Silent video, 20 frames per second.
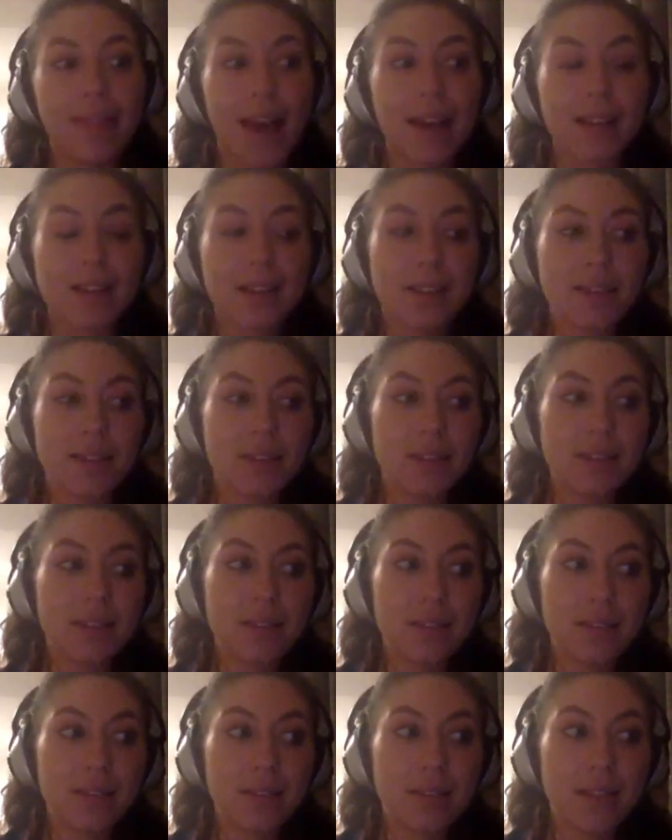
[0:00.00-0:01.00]

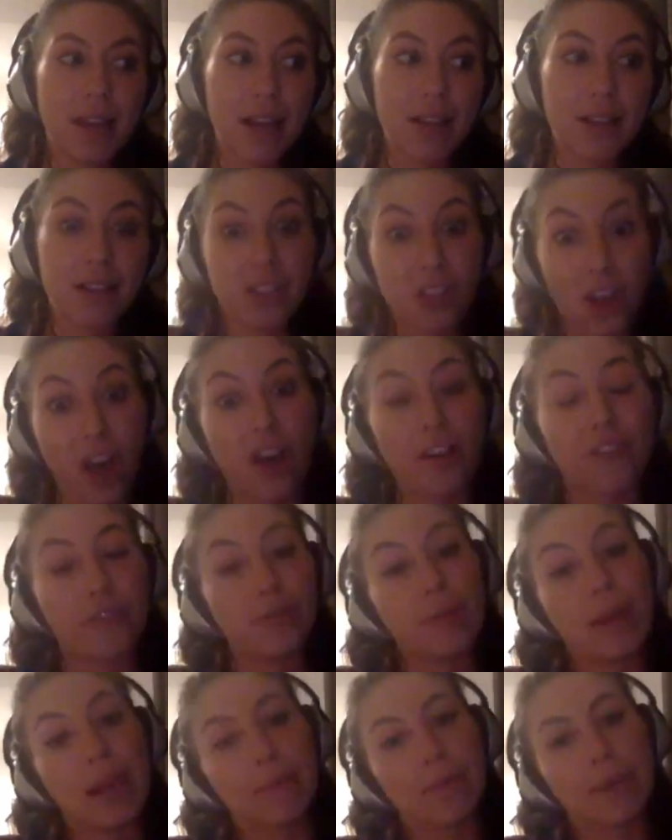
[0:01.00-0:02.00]
that
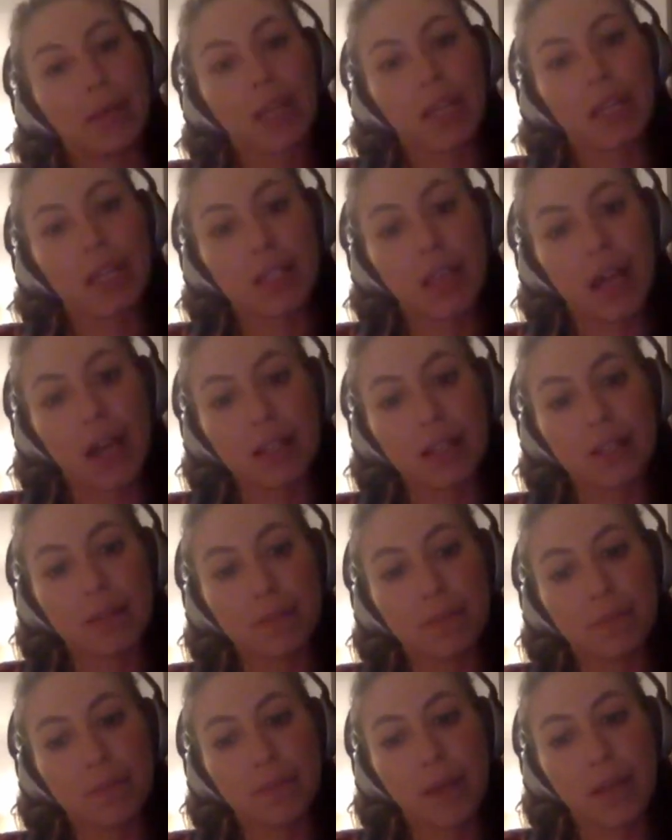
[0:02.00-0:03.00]
served me, because
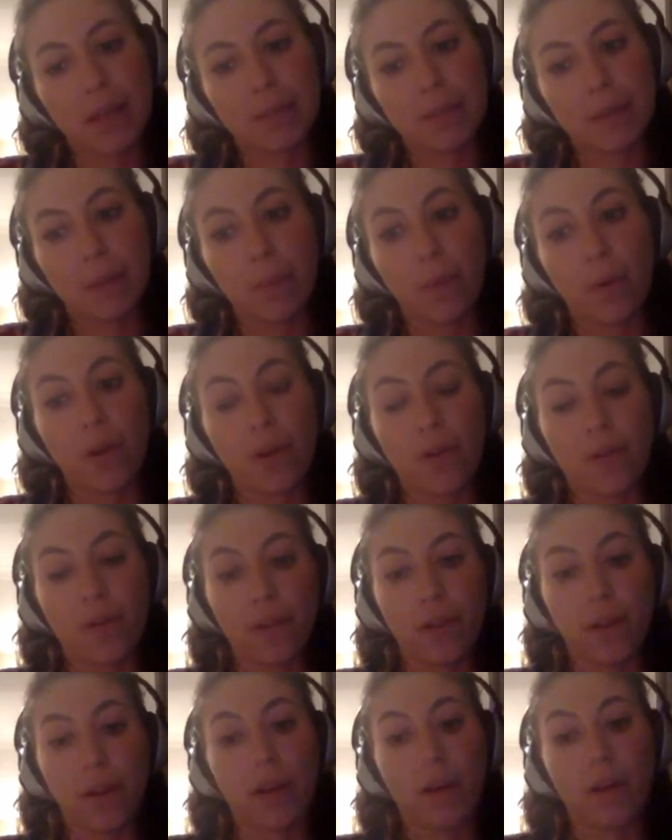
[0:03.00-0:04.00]
that's been one of
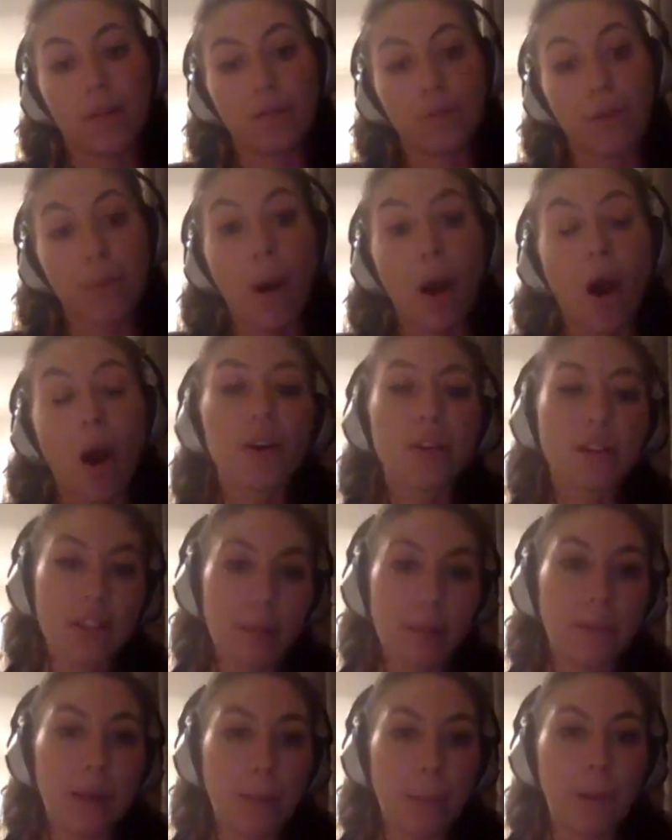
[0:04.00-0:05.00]
the remarks
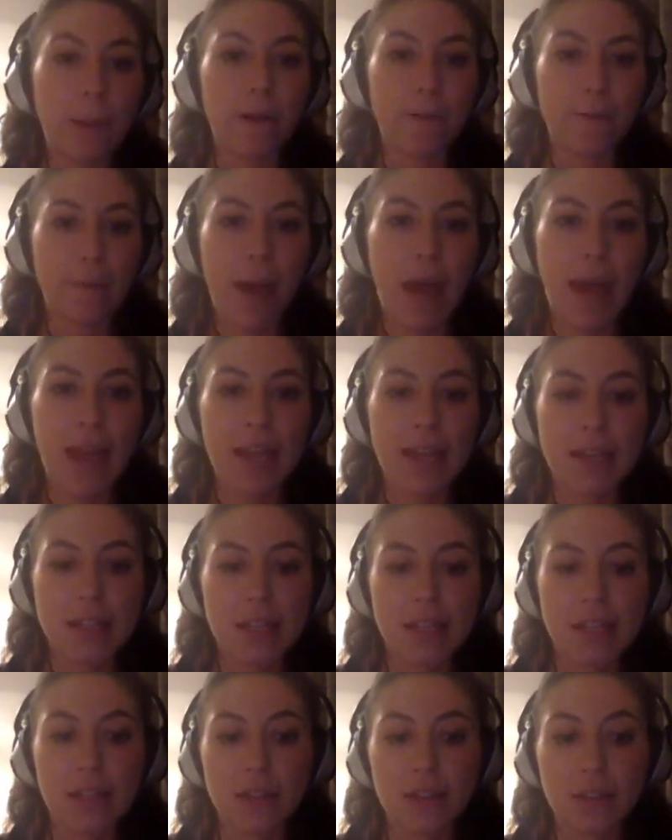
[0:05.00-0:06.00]
that people have made,
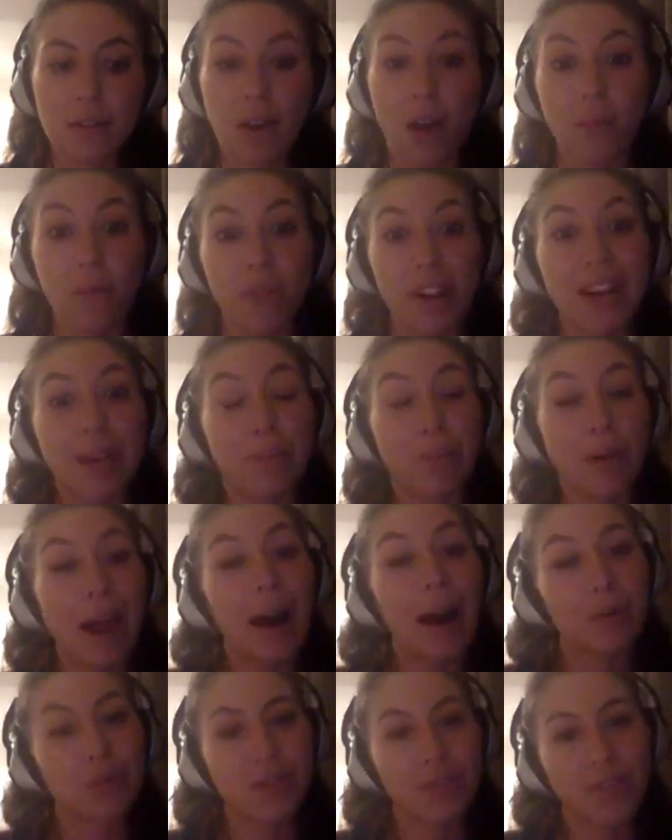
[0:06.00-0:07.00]
and I'm really
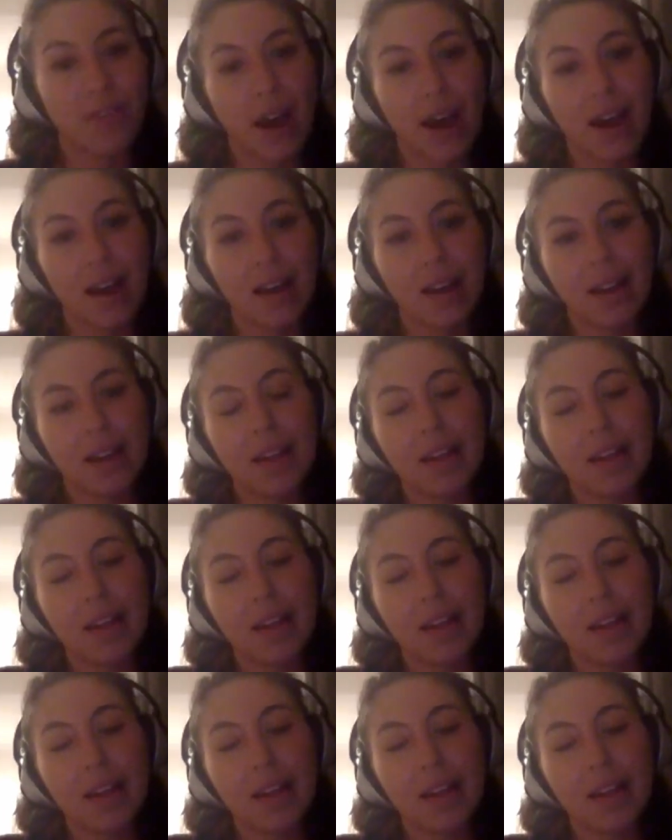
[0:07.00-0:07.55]
proud of that.